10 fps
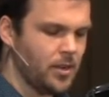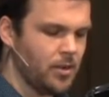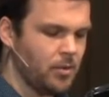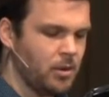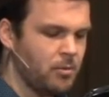
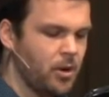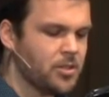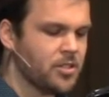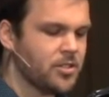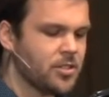When
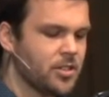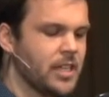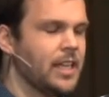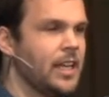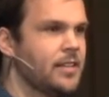Moses turned
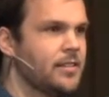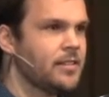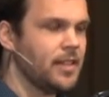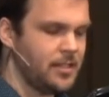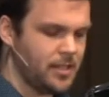again
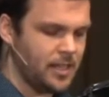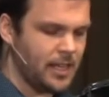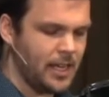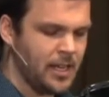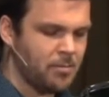into the
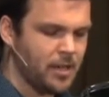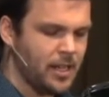camp,